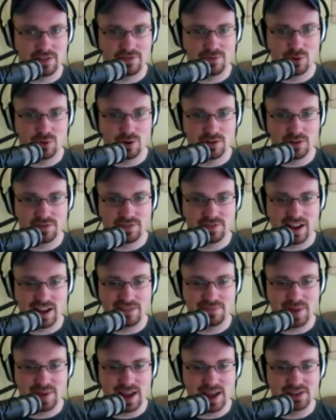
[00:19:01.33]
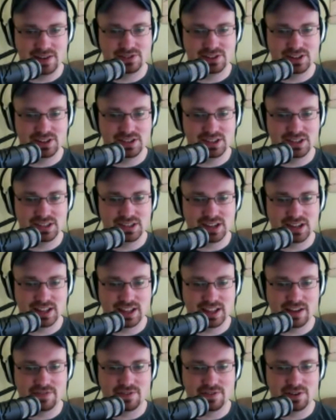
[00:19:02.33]
4 or 5 patch releases
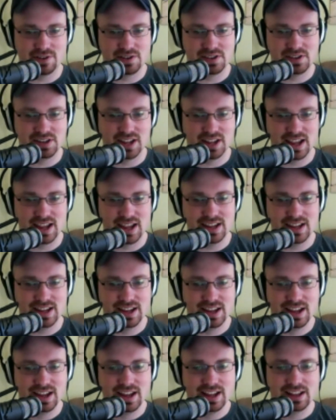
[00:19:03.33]
in that first day,